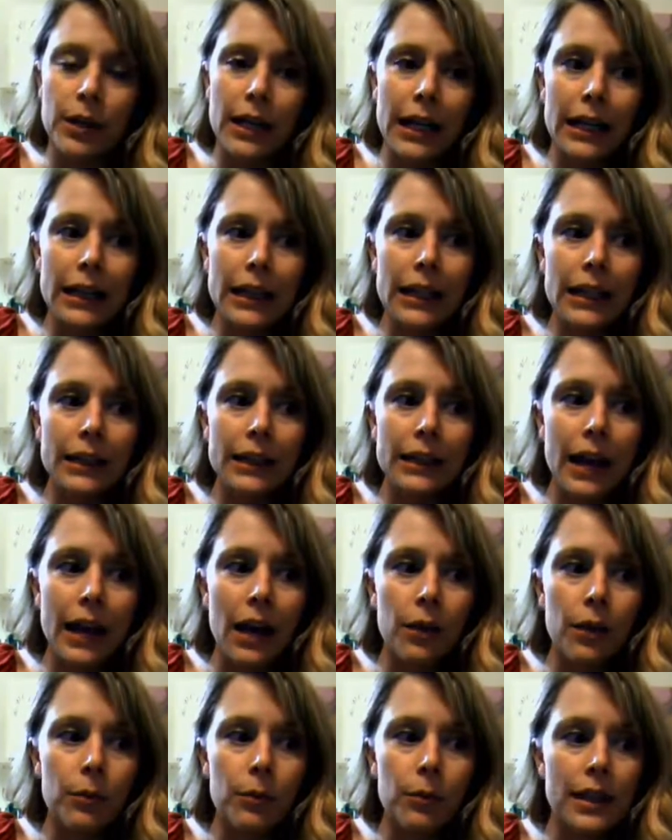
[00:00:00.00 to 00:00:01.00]
And I think
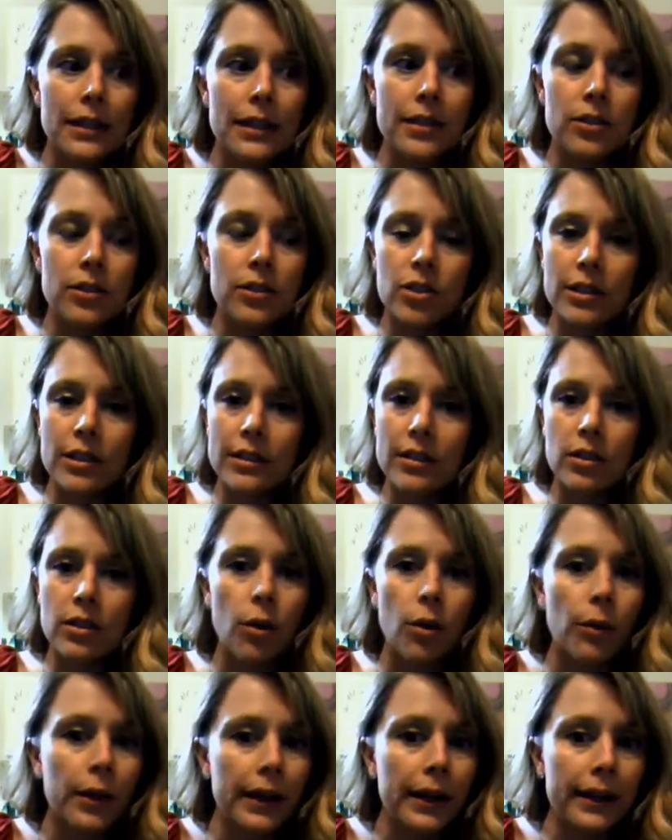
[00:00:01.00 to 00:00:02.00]
that was just
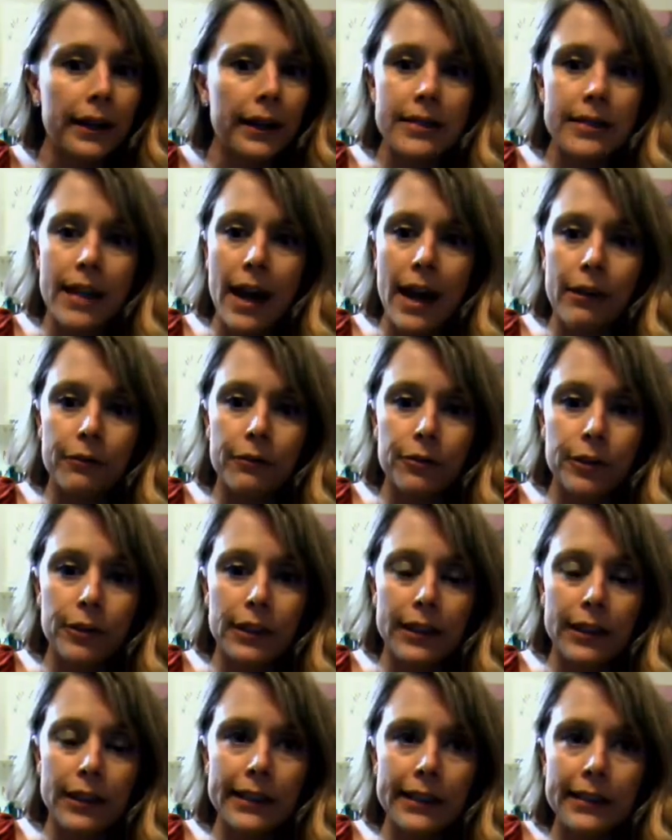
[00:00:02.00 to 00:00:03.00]
going to
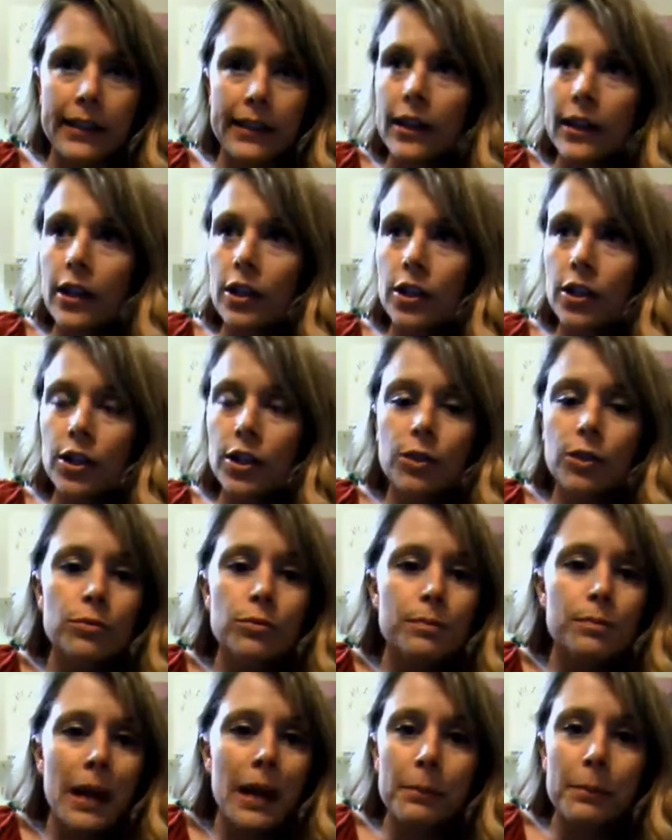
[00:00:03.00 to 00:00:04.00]
every
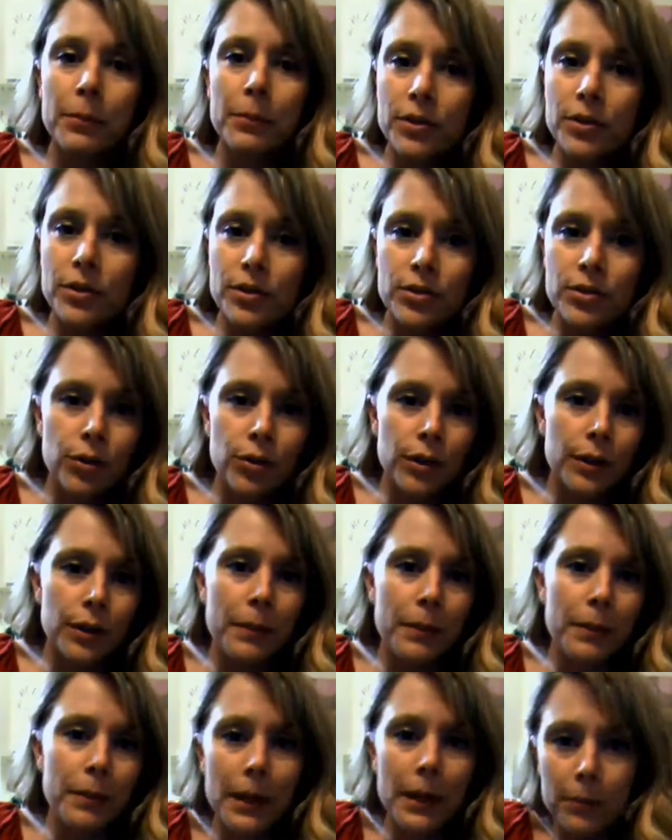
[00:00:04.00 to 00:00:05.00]
cute paper store,
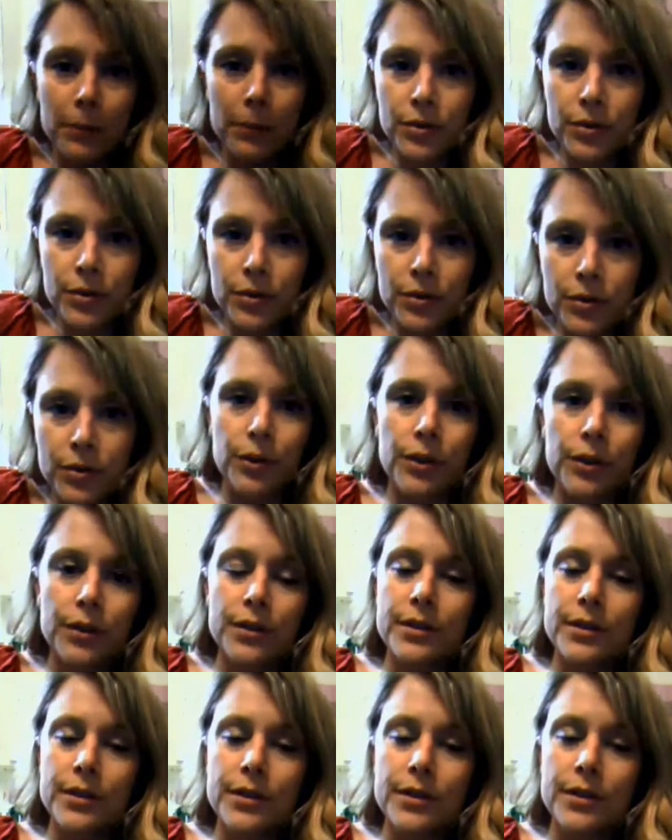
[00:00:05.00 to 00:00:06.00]
paper
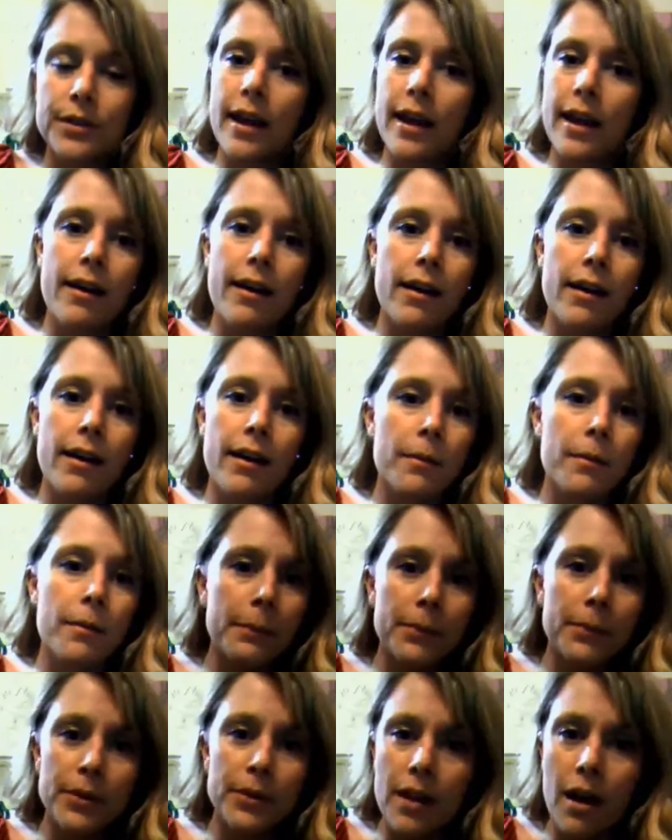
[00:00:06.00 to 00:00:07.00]
source,
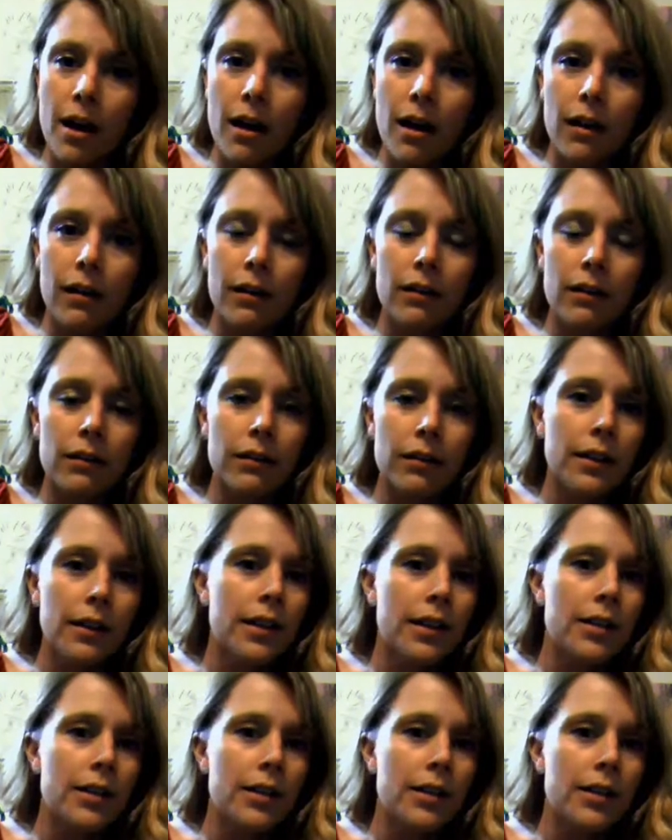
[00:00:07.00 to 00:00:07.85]
paper doll,